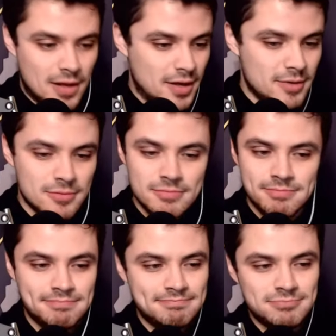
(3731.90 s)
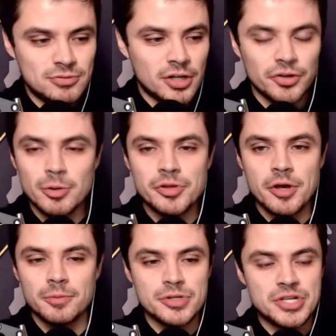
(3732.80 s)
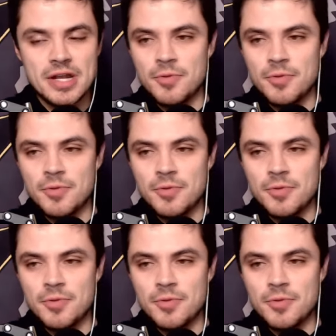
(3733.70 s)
I agree with you 100%.